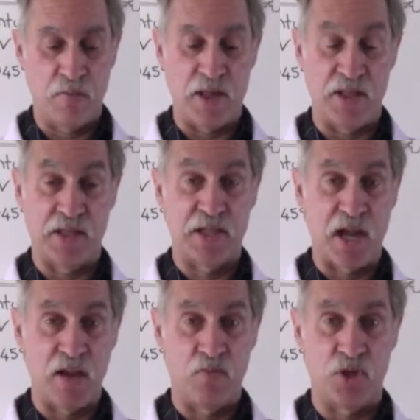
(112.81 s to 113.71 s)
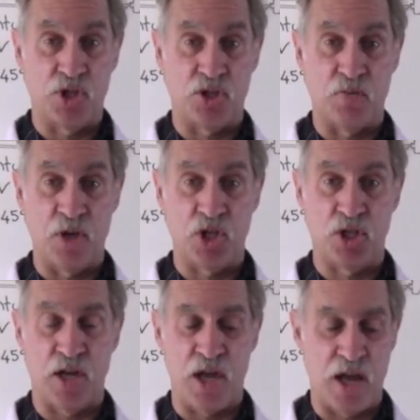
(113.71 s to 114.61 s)
by the time which it's
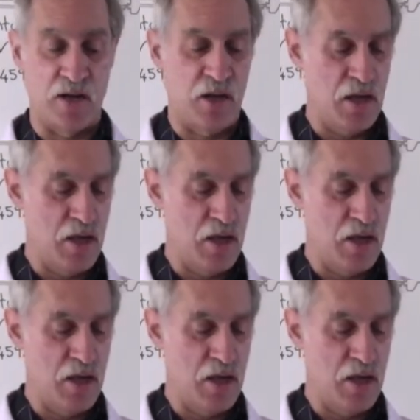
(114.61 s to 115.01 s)
measured, and